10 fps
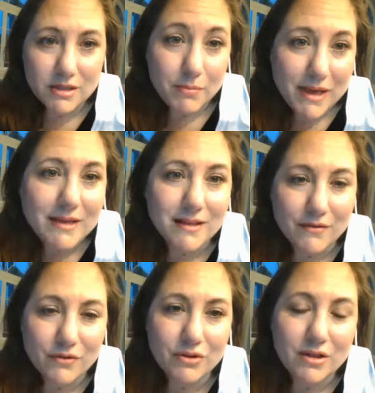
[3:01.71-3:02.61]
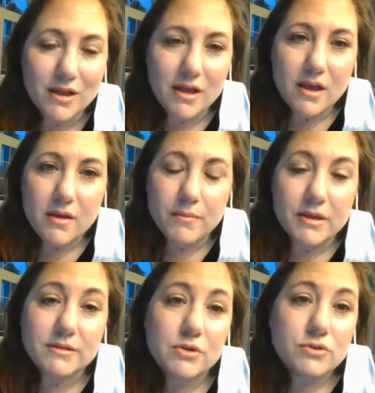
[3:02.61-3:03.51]
to the paid level,
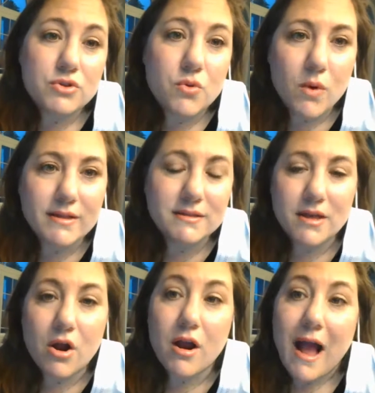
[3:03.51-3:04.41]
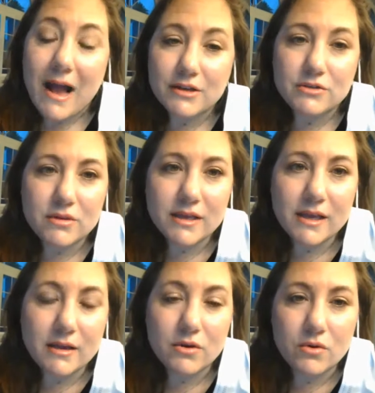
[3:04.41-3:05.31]
because those are the ones that are
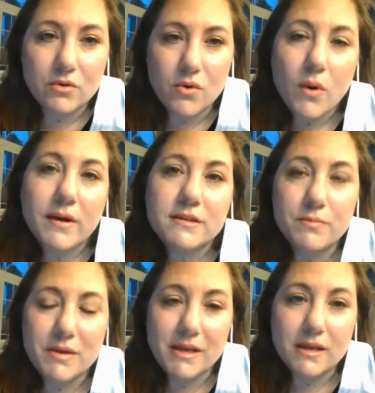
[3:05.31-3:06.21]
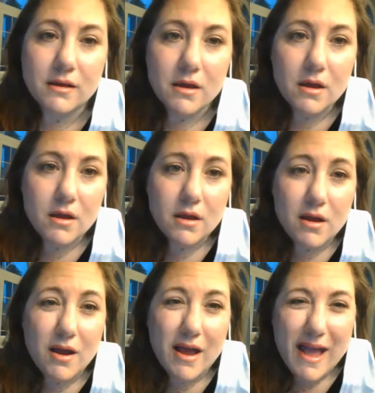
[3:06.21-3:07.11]
actually going to be
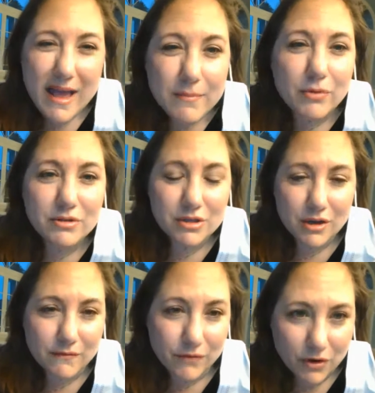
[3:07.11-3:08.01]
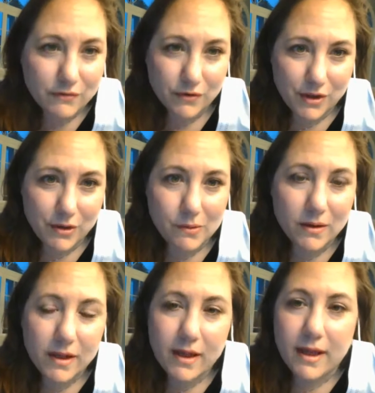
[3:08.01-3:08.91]
able to convert for you.
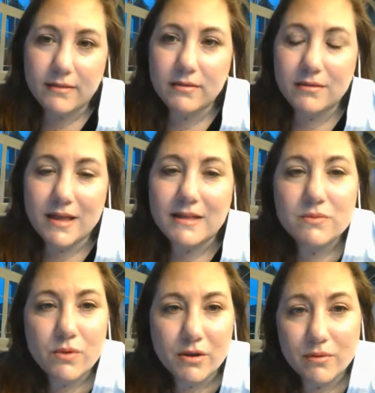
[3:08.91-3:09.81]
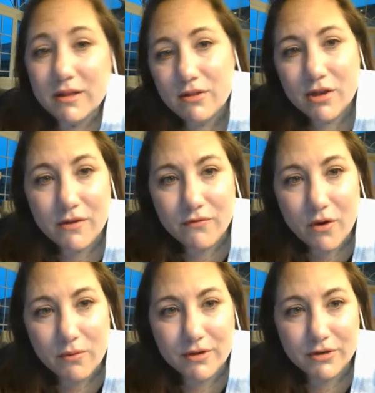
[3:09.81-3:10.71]
And that's what you're really looking
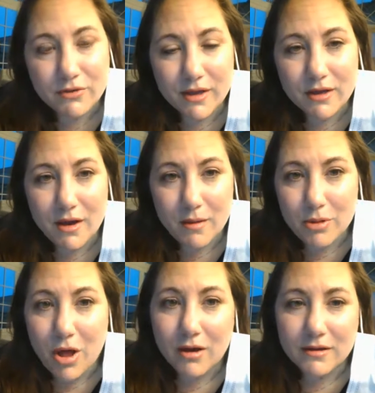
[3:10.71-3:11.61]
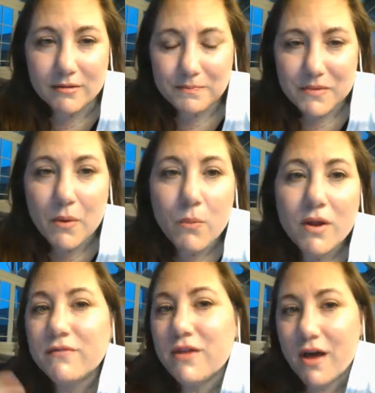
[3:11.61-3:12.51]
for when you're doing a blog. Now,
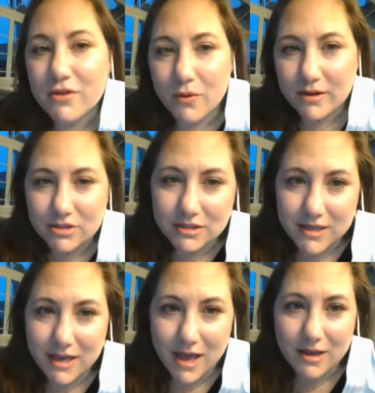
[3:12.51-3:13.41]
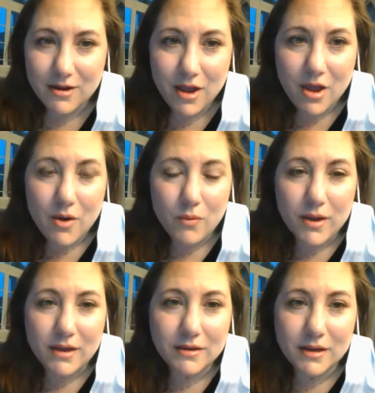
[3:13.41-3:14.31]
one of the other questions I get
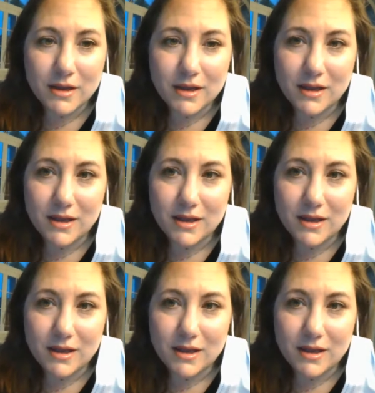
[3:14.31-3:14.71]
when